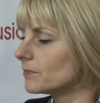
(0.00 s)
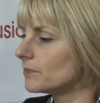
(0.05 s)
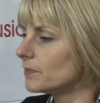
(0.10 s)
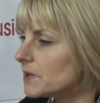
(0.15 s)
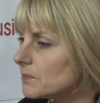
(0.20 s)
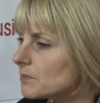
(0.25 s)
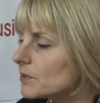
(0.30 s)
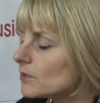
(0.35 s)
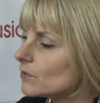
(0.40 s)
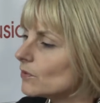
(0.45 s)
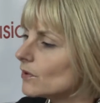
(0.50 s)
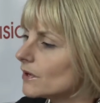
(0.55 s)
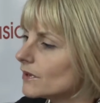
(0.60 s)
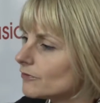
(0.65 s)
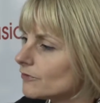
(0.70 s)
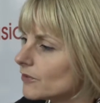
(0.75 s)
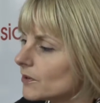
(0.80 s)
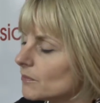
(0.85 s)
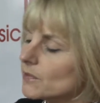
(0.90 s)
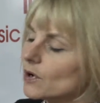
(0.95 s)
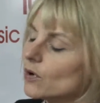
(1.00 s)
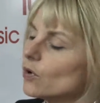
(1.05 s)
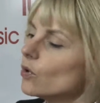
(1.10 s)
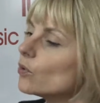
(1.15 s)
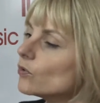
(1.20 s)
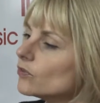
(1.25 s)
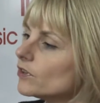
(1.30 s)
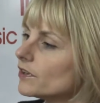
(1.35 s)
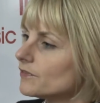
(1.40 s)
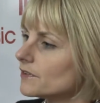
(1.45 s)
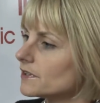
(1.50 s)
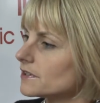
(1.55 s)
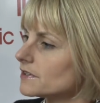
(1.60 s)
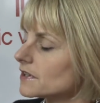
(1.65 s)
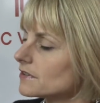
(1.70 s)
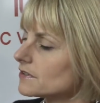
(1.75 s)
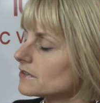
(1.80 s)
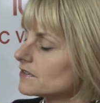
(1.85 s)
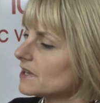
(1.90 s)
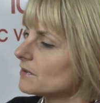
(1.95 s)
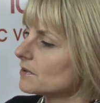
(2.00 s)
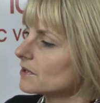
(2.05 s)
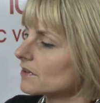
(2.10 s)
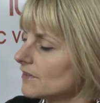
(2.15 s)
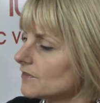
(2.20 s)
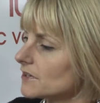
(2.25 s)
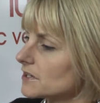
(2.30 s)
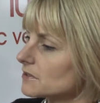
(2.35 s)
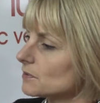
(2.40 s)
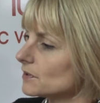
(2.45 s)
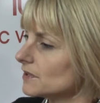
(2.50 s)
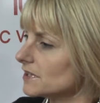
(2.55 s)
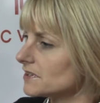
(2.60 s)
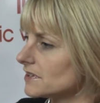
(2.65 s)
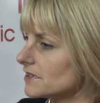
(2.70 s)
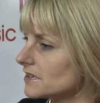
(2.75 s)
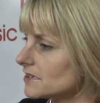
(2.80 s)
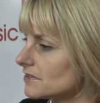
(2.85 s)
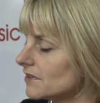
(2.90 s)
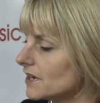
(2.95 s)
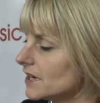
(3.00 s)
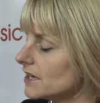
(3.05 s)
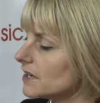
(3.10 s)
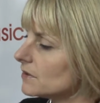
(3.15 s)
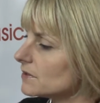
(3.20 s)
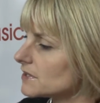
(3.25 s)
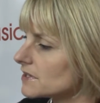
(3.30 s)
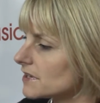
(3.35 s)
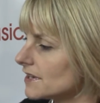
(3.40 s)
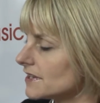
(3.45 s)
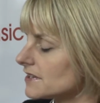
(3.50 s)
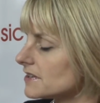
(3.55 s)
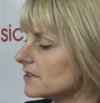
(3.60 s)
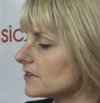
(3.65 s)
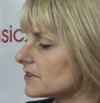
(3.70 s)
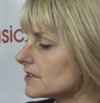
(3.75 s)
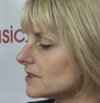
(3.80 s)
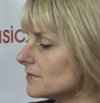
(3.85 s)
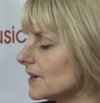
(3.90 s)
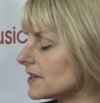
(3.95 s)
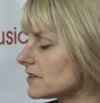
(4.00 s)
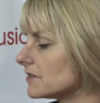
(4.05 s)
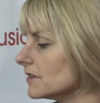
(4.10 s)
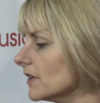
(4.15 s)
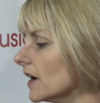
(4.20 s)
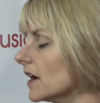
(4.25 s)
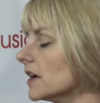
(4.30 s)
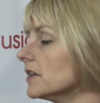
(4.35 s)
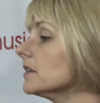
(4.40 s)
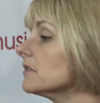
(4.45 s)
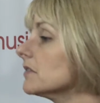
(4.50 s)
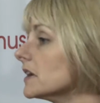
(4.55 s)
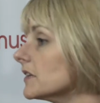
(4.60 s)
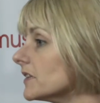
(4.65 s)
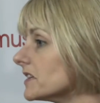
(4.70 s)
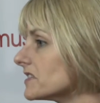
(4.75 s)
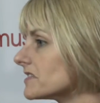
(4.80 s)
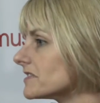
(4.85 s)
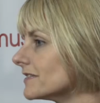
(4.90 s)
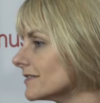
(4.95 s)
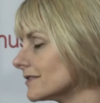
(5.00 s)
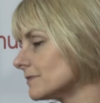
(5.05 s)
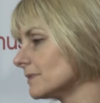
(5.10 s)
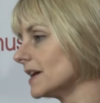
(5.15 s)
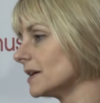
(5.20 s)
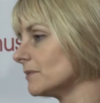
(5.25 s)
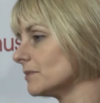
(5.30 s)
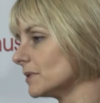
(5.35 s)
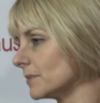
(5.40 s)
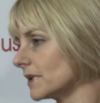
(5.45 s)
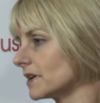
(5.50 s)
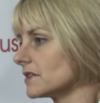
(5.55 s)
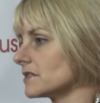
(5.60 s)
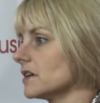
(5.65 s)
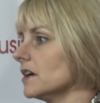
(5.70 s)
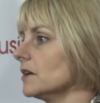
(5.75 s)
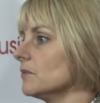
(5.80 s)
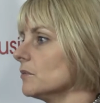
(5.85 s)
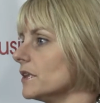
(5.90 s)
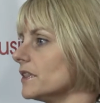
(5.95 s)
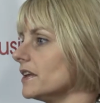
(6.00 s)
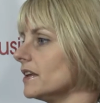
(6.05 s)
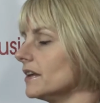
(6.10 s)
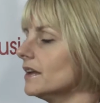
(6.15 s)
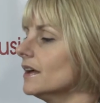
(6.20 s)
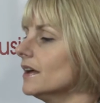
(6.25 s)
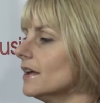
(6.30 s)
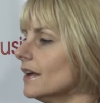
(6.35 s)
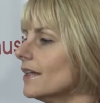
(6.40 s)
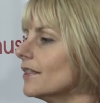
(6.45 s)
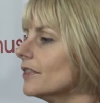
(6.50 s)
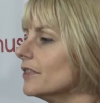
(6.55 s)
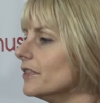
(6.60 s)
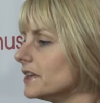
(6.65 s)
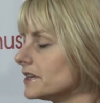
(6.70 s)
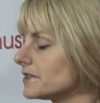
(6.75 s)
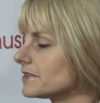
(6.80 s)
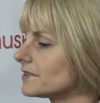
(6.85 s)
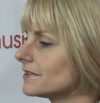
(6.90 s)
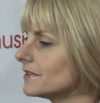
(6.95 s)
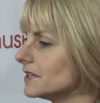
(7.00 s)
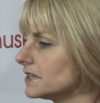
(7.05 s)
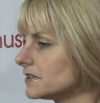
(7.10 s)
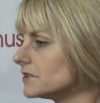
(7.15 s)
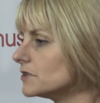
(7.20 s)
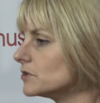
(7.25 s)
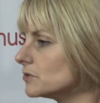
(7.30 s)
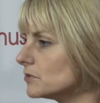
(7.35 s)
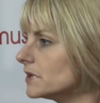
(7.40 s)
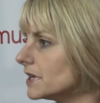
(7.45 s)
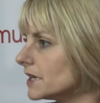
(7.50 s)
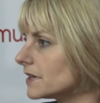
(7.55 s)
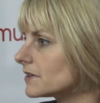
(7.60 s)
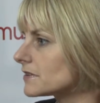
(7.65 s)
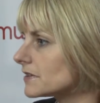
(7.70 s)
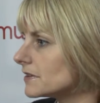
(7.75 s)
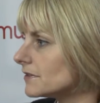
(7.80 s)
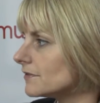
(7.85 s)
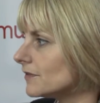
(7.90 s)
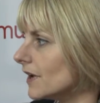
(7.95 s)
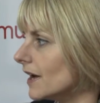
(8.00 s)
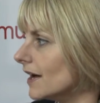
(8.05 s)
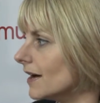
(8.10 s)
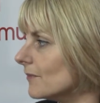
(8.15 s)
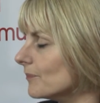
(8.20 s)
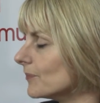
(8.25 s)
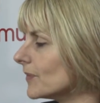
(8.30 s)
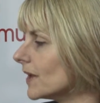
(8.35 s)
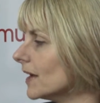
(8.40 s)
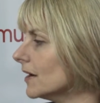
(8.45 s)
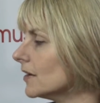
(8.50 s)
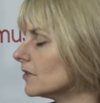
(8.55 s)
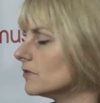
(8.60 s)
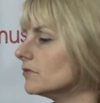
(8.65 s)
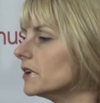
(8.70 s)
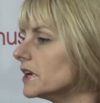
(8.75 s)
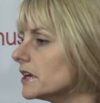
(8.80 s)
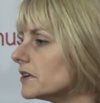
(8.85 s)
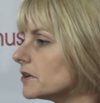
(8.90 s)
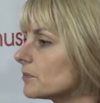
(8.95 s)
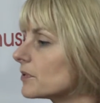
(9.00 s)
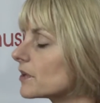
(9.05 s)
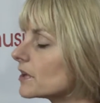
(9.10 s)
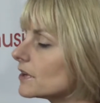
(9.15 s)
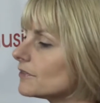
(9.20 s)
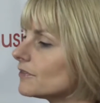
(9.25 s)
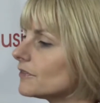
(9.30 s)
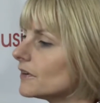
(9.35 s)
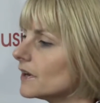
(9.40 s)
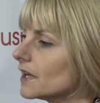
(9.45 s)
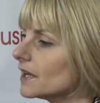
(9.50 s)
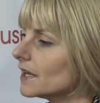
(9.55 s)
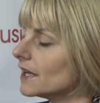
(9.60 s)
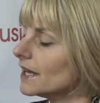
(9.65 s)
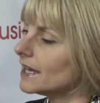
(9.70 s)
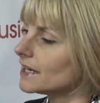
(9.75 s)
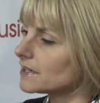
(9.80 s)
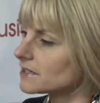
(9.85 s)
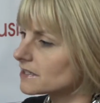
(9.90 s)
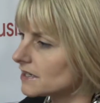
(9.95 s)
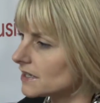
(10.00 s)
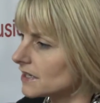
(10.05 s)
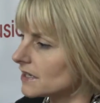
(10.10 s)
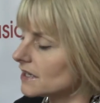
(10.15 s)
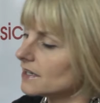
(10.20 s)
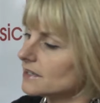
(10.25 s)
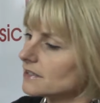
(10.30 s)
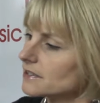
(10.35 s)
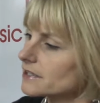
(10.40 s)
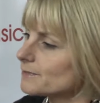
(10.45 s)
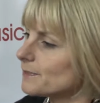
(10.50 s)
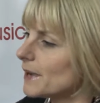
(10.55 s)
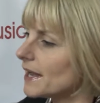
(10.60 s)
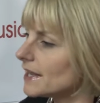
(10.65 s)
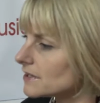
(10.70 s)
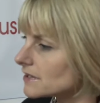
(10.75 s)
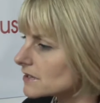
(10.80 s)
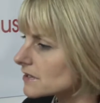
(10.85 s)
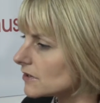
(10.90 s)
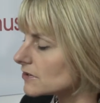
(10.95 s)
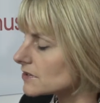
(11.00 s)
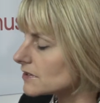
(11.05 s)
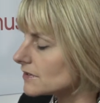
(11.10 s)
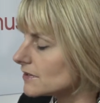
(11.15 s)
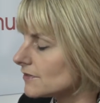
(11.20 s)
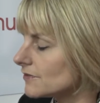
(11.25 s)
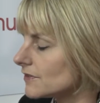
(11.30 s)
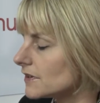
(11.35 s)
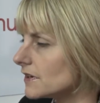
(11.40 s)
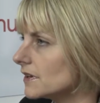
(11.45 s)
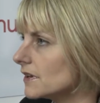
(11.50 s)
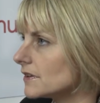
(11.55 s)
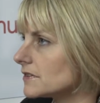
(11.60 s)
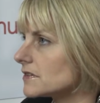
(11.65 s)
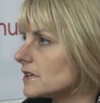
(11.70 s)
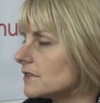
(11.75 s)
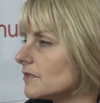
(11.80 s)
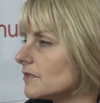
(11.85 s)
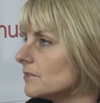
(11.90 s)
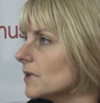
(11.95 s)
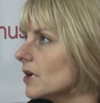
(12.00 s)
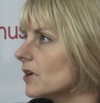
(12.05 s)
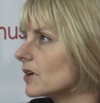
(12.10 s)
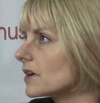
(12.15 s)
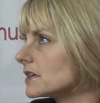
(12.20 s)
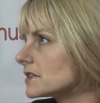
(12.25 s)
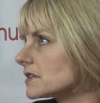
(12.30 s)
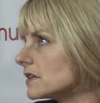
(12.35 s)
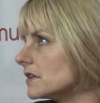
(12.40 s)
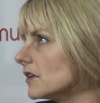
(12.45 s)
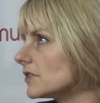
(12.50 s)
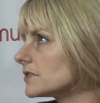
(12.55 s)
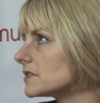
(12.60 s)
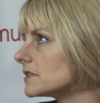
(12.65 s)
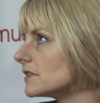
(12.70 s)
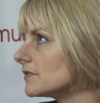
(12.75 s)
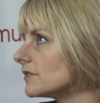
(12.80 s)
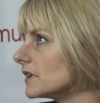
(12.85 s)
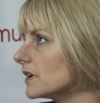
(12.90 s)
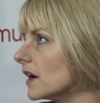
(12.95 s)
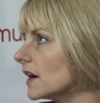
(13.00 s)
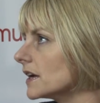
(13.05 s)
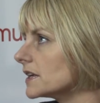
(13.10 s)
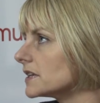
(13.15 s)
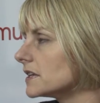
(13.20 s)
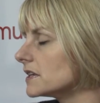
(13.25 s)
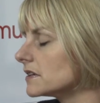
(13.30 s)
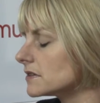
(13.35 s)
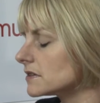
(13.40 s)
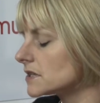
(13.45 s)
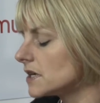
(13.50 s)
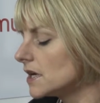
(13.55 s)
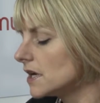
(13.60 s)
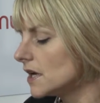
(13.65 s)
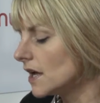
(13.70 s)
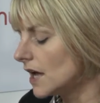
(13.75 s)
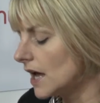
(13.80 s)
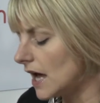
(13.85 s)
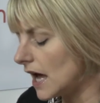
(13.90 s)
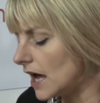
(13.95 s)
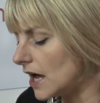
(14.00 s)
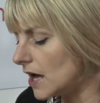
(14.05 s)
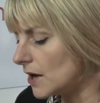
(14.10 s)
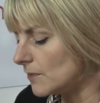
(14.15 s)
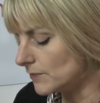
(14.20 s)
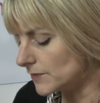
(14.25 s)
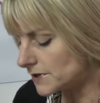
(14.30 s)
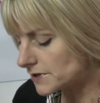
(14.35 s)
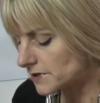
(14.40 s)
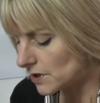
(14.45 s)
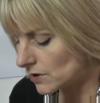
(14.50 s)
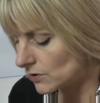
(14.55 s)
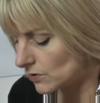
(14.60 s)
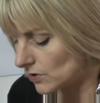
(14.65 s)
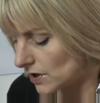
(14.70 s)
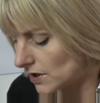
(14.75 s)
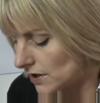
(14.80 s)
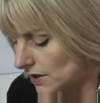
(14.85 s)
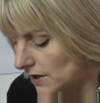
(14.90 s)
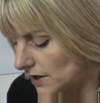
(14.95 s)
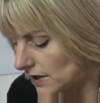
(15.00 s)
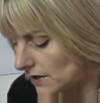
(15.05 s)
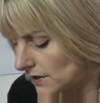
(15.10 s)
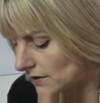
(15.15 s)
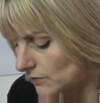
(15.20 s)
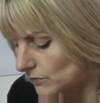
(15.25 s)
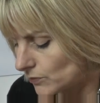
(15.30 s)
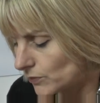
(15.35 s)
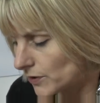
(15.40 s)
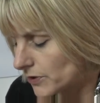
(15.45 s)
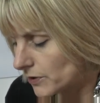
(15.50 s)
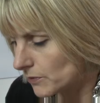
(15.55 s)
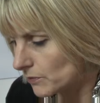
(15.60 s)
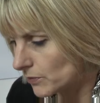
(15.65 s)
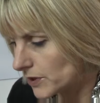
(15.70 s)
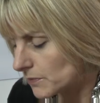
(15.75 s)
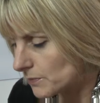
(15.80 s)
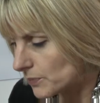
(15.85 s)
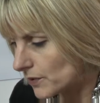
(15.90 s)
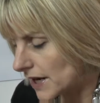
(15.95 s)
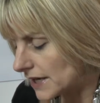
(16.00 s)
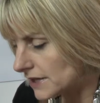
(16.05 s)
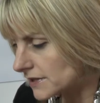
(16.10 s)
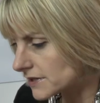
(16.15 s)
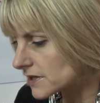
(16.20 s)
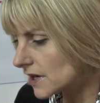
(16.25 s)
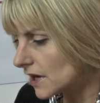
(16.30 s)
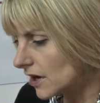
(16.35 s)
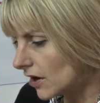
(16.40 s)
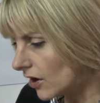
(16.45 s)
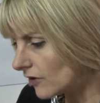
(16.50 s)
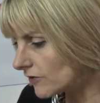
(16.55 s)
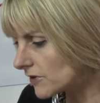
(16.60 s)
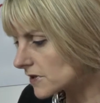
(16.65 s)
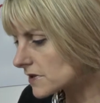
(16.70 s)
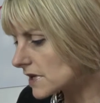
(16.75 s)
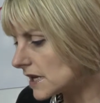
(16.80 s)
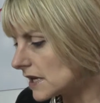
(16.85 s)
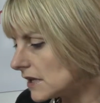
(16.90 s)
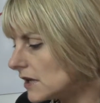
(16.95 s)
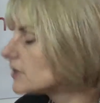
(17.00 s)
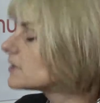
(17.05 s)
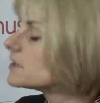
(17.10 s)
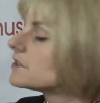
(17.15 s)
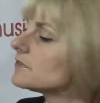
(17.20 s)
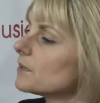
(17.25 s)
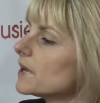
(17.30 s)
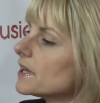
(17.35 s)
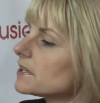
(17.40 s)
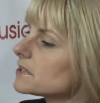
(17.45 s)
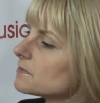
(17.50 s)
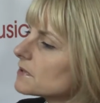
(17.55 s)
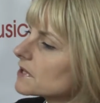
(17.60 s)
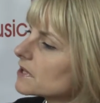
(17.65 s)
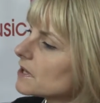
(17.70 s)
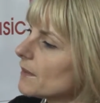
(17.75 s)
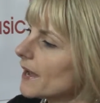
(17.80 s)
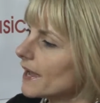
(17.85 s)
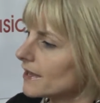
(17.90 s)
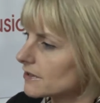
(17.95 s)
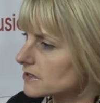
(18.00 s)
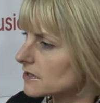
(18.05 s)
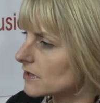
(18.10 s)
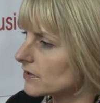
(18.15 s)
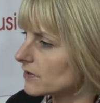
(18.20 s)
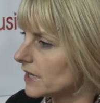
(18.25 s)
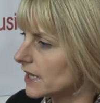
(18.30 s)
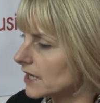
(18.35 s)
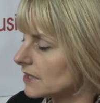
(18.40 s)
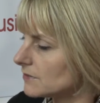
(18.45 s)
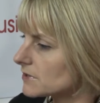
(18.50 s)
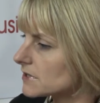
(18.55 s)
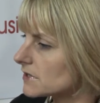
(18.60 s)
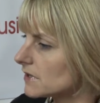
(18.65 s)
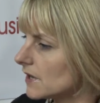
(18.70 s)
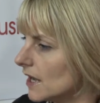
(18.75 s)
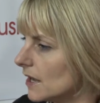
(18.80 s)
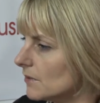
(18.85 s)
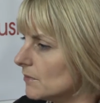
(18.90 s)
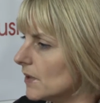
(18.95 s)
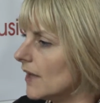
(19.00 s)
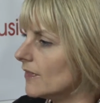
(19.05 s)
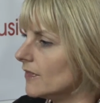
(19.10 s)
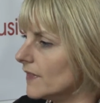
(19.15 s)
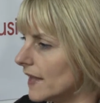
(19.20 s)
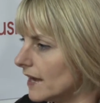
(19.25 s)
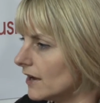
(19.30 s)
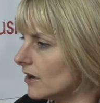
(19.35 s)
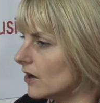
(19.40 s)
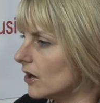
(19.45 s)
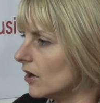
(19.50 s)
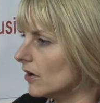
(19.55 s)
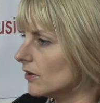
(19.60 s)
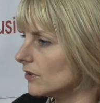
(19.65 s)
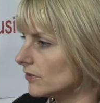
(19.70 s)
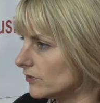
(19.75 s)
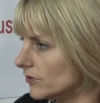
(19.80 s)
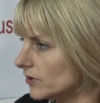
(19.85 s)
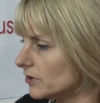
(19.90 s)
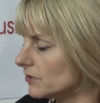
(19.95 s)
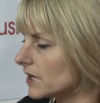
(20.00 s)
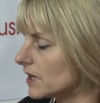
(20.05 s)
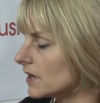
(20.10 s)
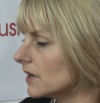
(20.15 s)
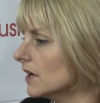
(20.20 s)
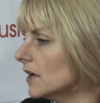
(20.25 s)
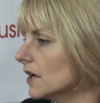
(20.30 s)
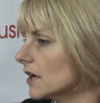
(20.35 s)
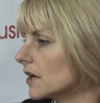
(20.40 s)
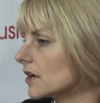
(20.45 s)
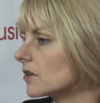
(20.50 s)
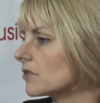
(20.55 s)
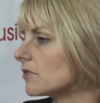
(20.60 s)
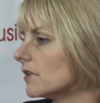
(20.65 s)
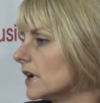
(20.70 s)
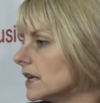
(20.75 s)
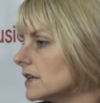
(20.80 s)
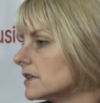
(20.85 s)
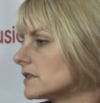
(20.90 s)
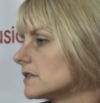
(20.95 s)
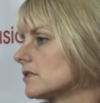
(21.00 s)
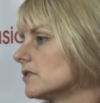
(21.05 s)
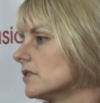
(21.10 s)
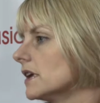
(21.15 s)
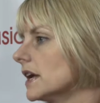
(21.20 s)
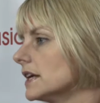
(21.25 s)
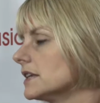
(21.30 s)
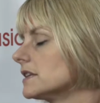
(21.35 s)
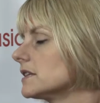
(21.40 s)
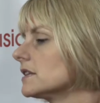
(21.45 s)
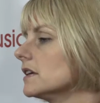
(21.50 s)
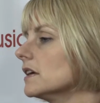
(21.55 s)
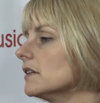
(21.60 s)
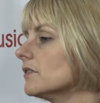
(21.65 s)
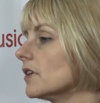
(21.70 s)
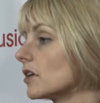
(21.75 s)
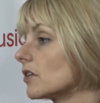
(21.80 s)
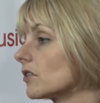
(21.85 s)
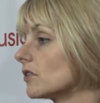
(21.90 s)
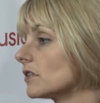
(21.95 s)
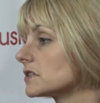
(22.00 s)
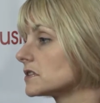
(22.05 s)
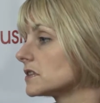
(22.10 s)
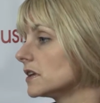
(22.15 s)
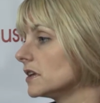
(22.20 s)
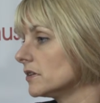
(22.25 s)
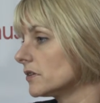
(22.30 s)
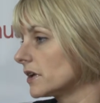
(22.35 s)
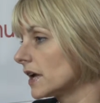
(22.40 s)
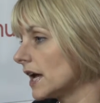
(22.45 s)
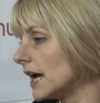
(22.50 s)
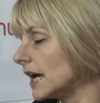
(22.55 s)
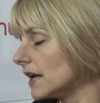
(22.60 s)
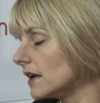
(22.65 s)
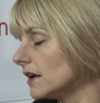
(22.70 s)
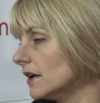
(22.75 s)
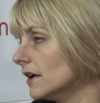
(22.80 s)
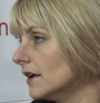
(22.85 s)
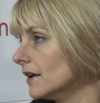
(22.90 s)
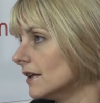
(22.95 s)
People from all different social demographics will listen to radio. It's not a matter of I only read this newspaper because I'm within this unique sort of reader profile. Actually, it spans lots of different markets and lots of different ideals. With the brands, obviously a lot of brands have become household names, and they are doing great creative across the UK.